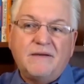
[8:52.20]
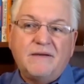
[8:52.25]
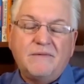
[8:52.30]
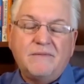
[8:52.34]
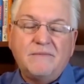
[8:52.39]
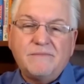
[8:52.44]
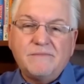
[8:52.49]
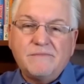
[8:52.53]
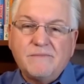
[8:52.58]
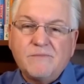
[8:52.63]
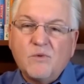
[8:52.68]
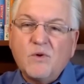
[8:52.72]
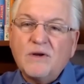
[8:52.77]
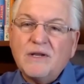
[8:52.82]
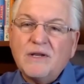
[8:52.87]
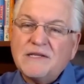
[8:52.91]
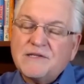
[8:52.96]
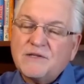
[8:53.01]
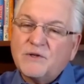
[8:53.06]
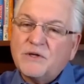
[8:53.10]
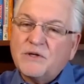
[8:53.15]
more
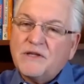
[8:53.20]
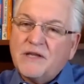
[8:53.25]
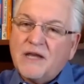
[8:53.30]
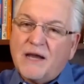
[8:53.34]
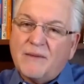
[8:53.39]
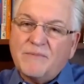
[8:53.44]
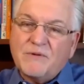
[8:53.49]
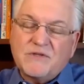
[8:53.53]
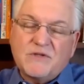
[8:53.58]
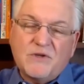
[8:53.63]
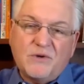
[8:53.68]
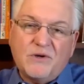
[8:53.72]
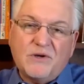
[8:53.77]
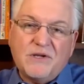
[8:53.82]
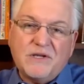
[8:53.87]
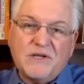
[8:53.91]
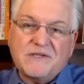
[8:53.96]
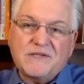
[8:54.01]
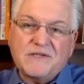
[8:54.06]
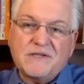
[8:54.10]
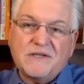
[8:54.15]
let's look at the
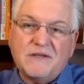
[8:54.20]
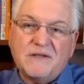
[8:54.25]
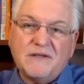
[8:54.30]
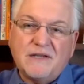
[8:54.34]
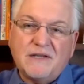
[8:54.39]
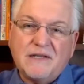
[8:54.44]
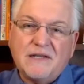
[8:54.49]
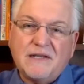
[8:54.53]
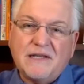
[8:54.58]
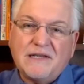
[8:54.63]
opportunities let,